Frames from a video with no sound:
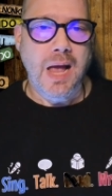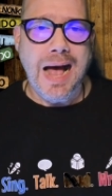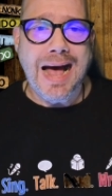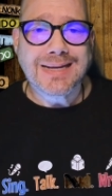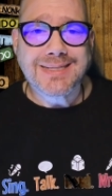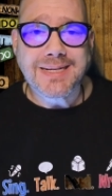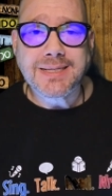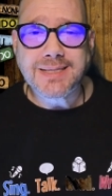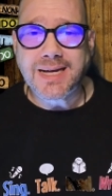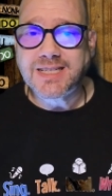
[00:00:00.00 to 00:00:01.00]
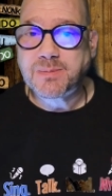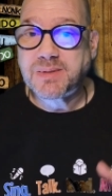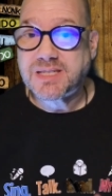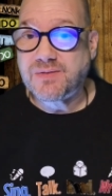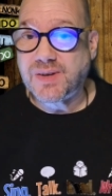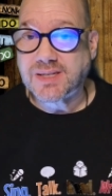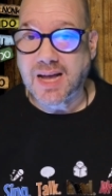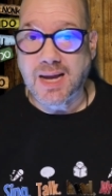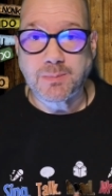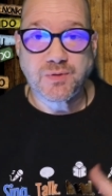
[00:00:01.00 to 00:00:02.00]
I set aside specific
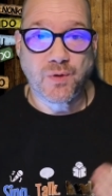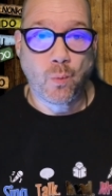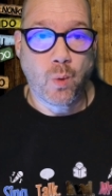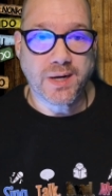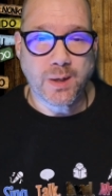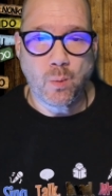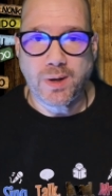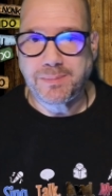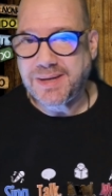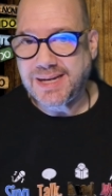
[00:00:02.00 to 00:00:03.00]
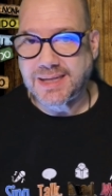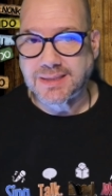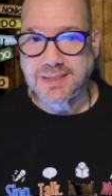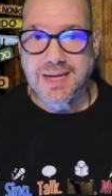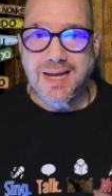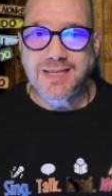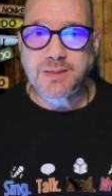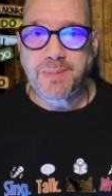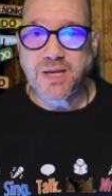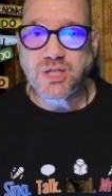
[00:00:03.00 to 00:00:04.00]
times for one on one meetings,
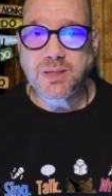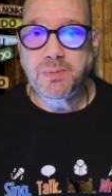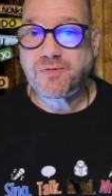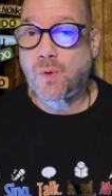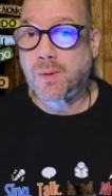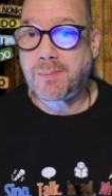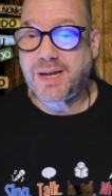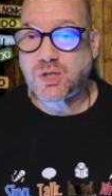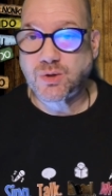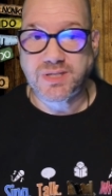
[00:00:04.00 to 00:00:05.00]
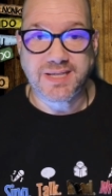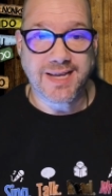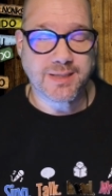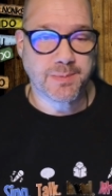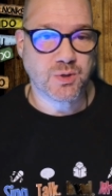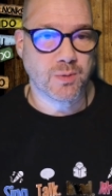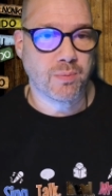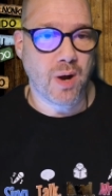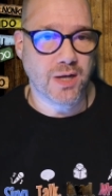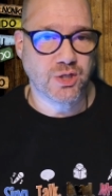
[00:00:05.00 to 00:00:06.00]
especially before major assessments or
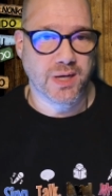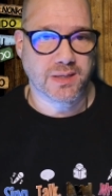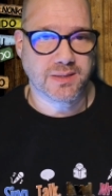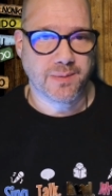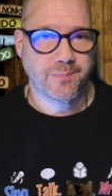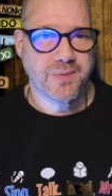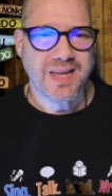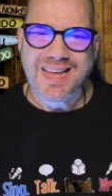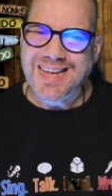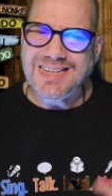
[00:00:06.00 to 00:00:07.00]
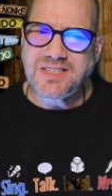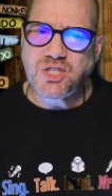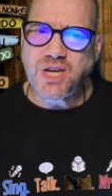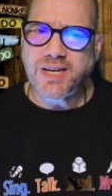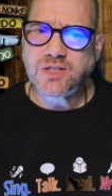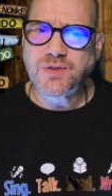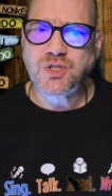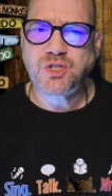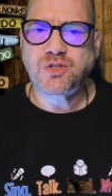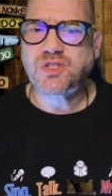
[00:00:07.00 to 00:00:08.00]
projects. It's a chance for
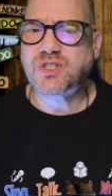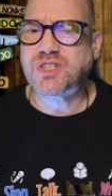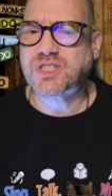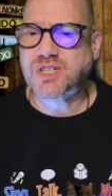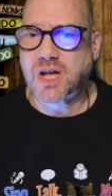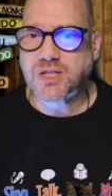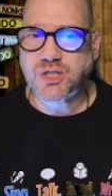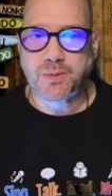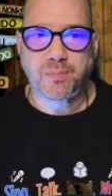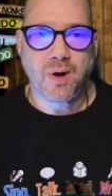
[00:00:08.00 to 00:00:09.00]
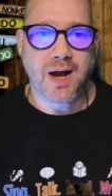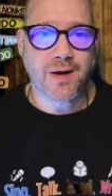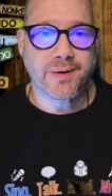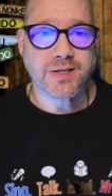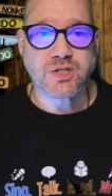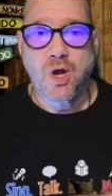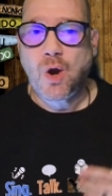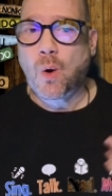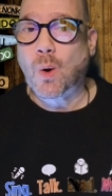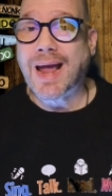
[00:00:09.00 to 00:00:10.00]
students to discuss their progress
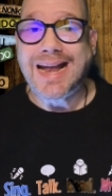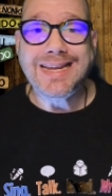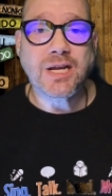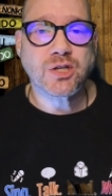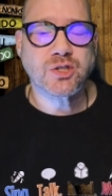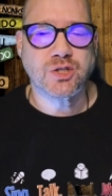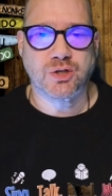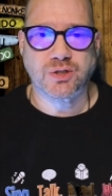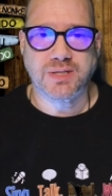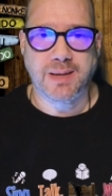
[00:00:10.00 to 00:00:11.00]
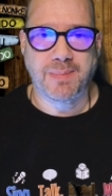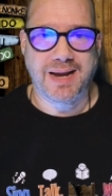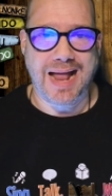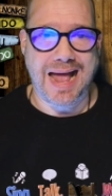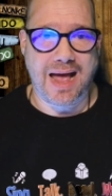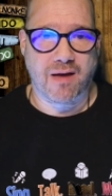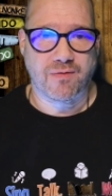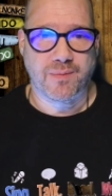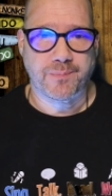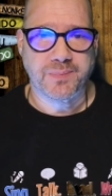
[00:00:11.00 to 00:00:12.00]
or any concerns they might have.
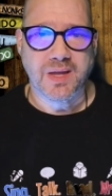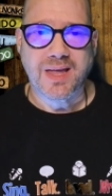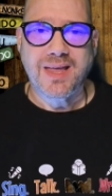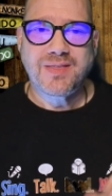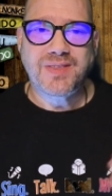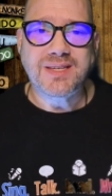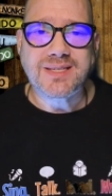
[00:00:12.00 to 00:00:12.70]
These